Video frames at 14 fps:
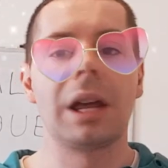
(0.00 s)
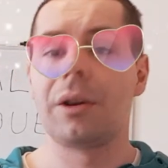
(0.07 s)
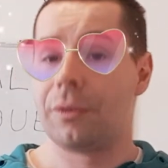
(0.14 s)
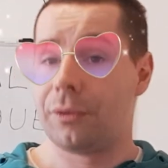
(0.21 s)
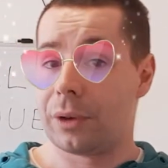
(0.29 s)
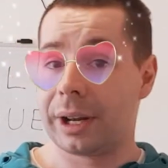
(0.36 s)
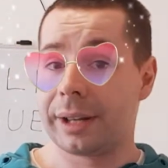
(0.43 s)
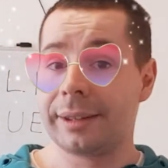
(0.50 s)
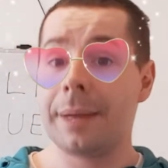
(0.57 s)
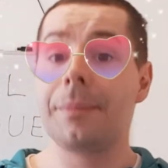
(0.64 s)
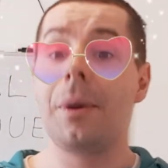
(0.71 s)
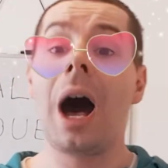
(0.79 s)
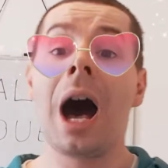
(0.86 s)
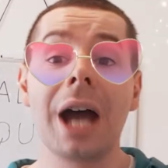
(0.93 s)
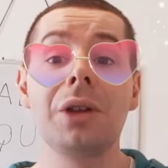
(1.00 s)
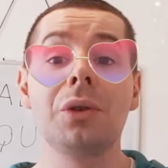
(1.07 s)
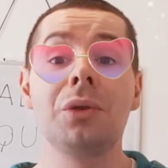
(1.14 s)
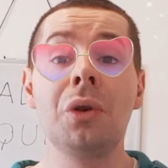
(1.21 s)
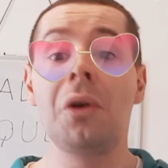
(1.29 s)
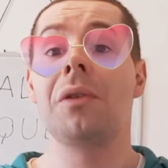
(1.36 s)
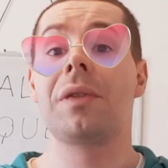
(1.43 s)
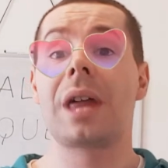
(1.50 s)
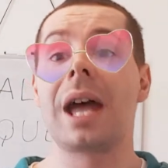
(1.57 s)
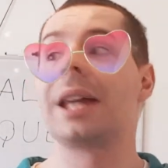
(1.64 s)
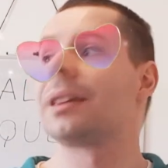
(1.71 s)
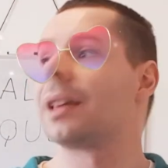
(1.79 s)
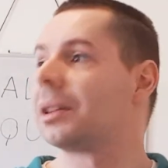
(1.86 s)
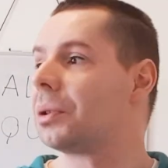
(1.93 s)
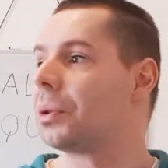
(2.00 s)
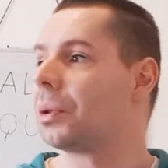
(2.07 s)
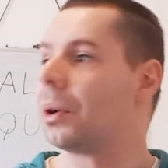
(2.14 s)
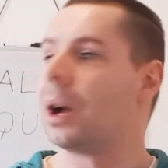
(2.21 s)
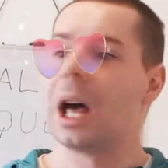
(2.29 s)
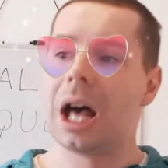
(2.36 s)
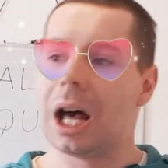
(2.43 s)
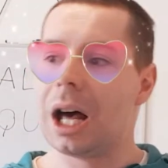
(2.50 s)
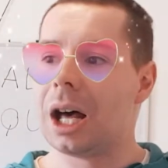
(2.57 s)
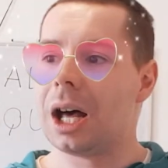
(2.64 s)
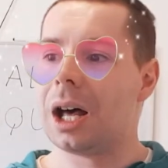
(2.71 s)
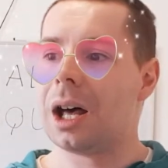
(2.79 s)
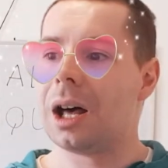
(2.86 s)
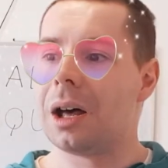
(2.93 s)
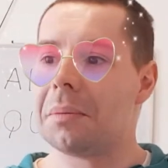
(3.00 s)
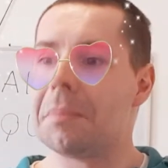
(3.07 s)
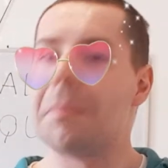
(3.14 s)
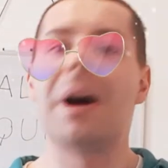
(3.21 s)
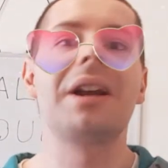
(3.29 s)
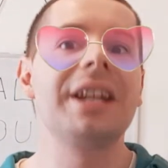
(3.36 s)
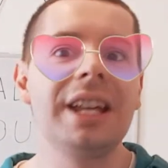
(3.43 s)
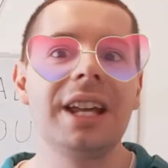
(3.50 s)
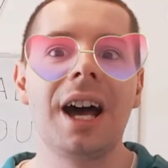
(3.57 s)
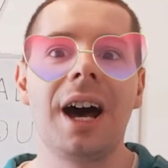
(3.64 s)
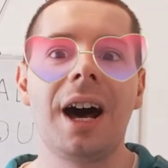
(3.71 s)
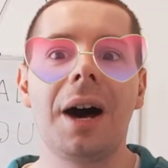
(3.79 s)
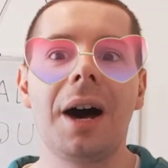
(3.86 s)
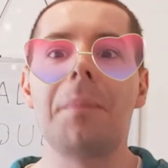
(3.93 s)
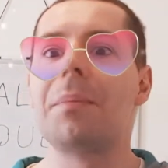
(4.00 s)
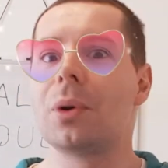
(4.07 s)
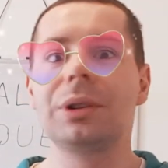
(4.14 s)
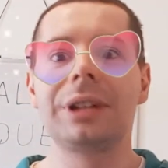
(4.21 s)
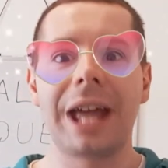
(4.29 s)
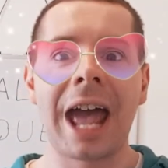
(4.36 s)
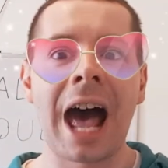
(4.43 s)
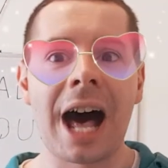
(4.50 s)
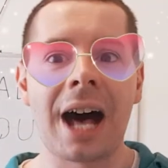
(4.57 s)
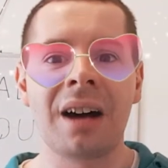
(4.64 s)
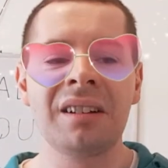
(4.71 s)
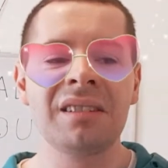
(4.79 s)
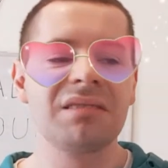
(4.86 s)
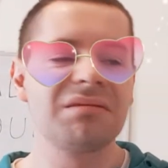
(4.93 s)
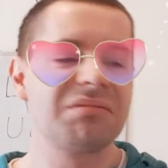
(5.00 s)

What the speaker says: For example, you know that, I don't know, Maria bought a house.